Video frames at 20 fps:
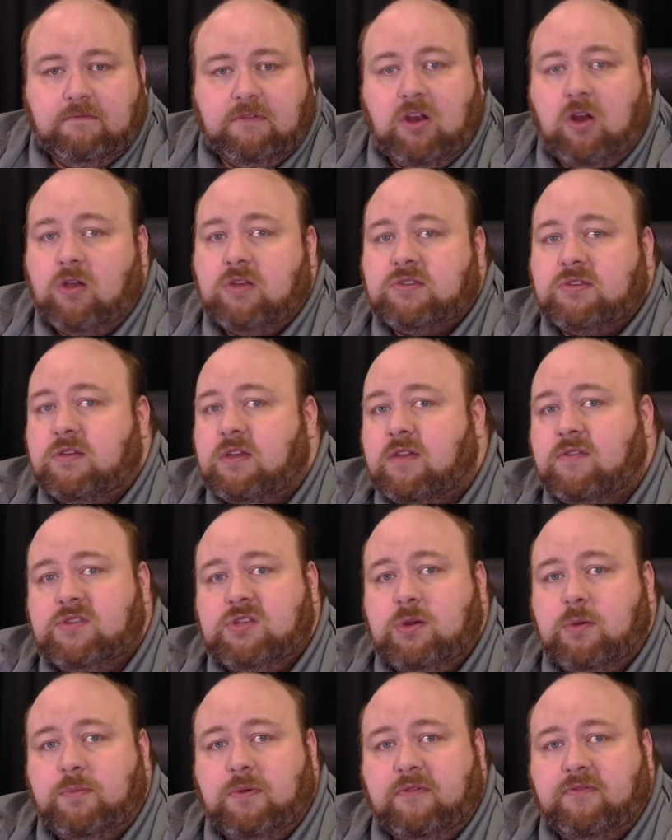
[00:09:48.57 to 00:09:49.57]
It also
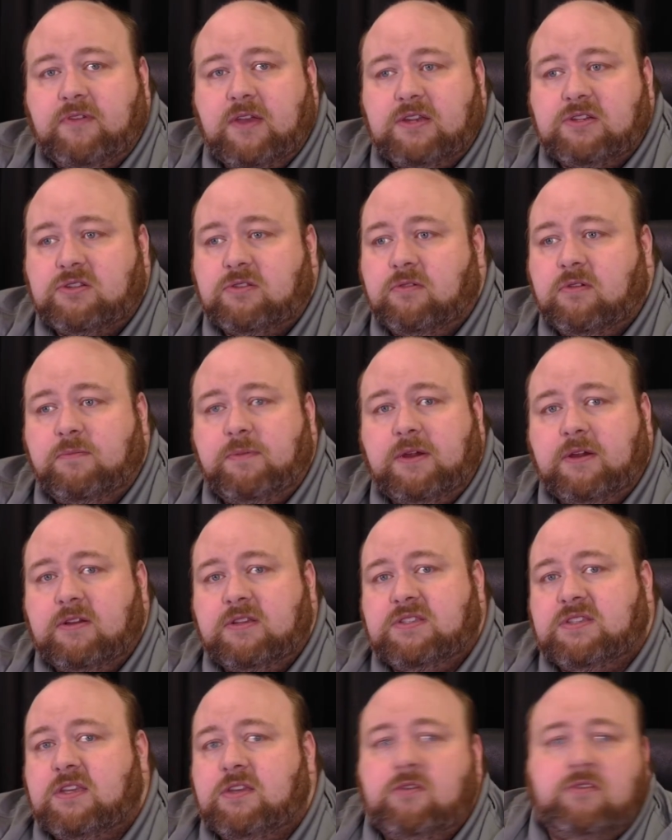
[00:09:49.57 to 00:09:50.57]
gives you a professional
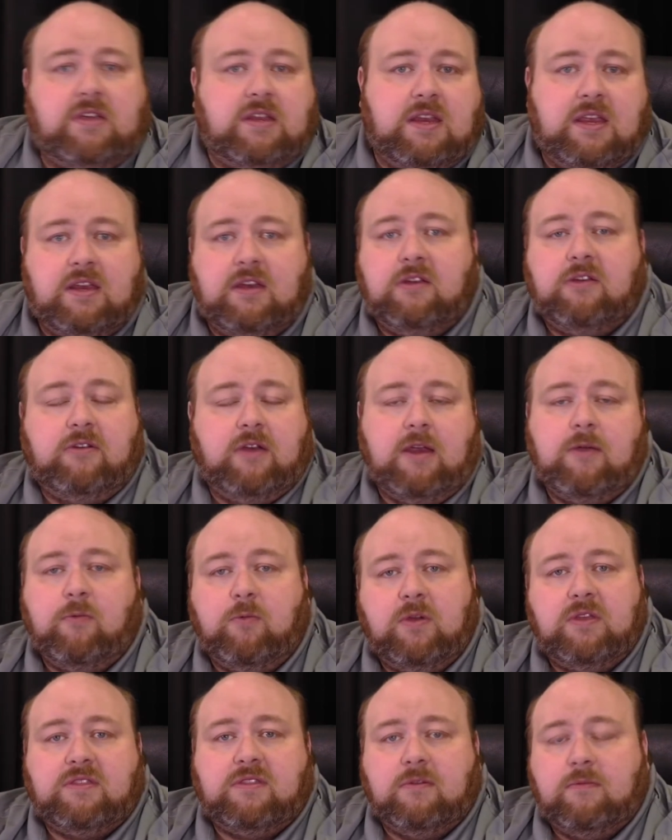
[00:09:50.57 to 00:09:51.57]
appearance that you can integrate
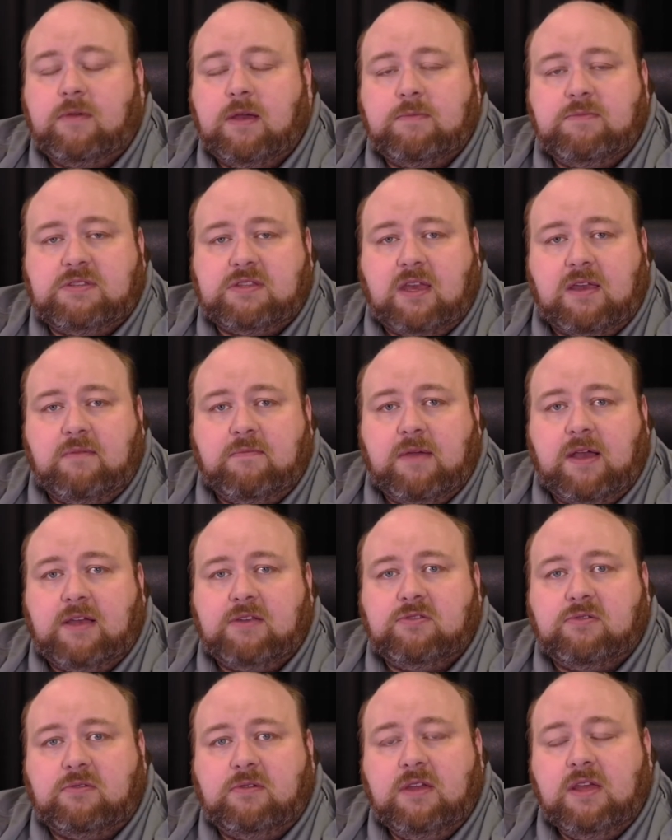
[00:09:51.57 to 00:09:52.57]
with the website
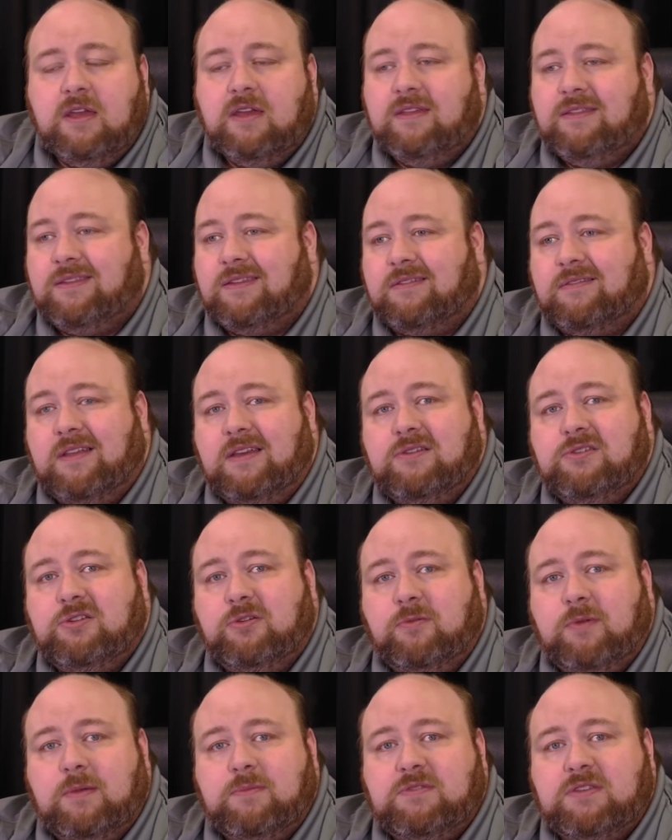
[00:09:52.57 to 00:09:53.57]
module that allows
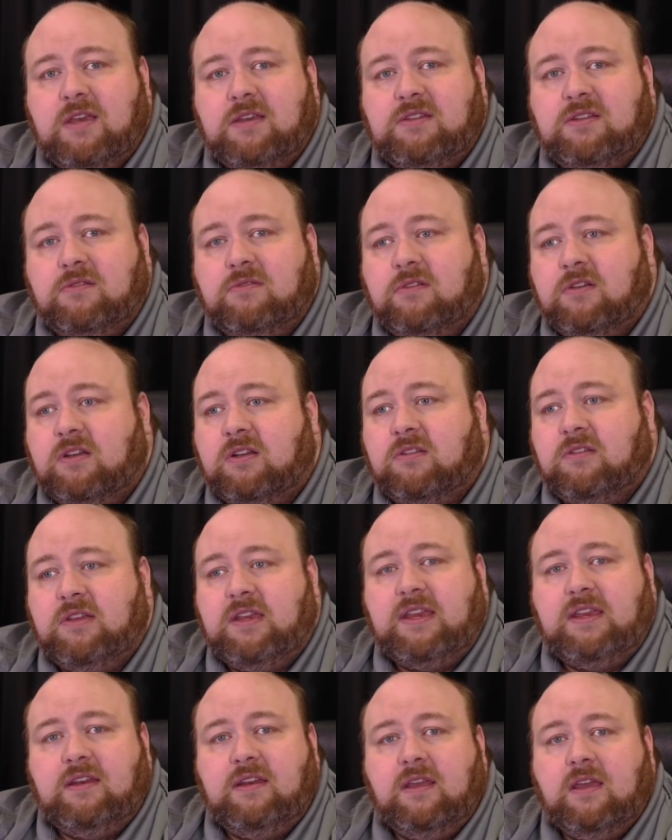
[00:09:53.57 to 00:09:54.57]
your website to look
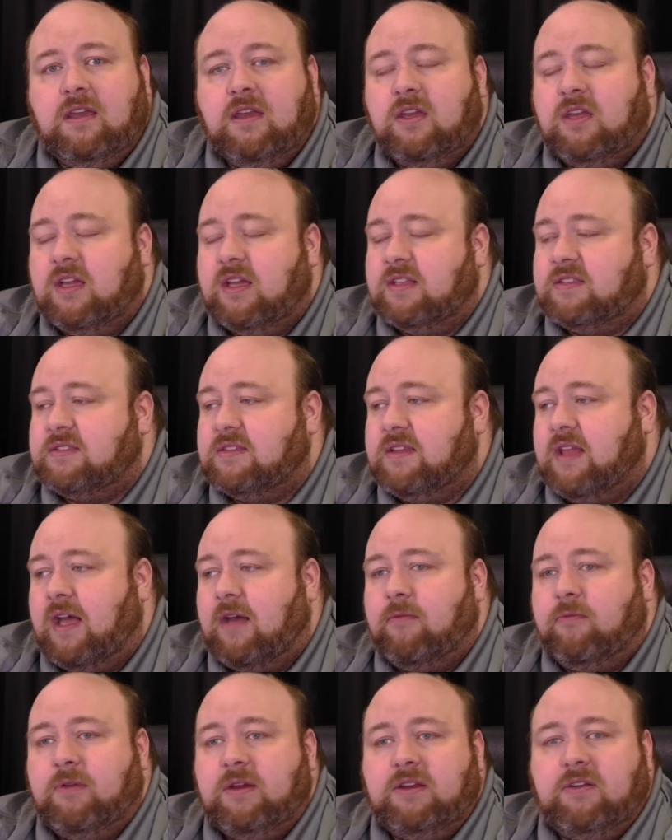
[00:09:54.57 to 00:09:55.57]
clean It's
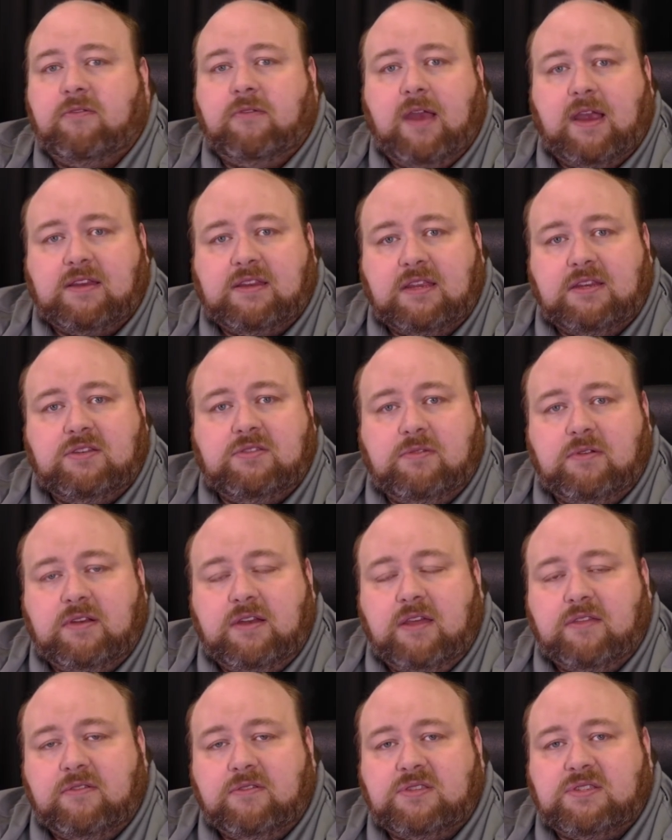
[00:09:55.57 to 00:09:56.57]
not redirecting to
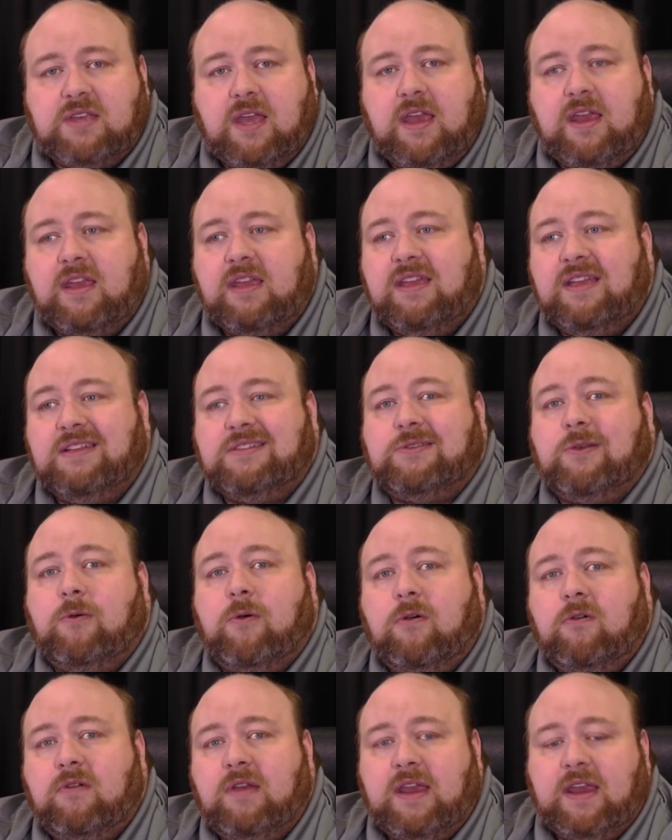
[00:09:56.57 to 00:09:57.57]
another site. It's
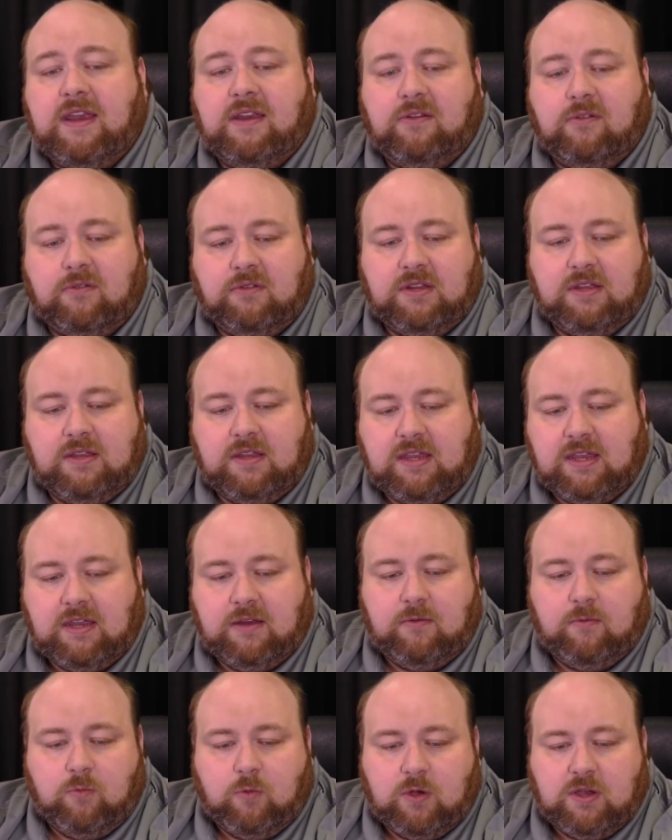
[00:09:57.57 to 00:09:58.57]
all handled
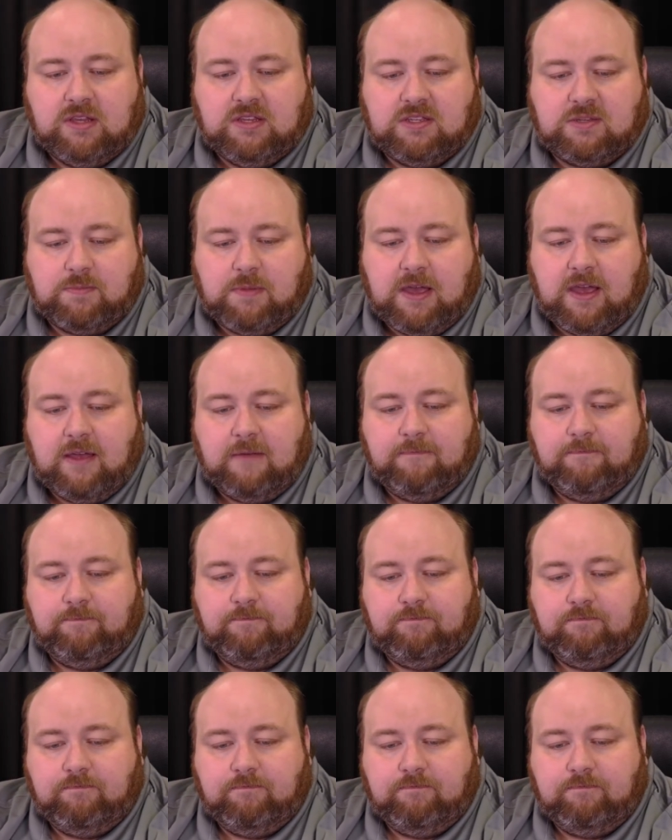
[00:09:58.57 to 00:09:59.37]
in one spot.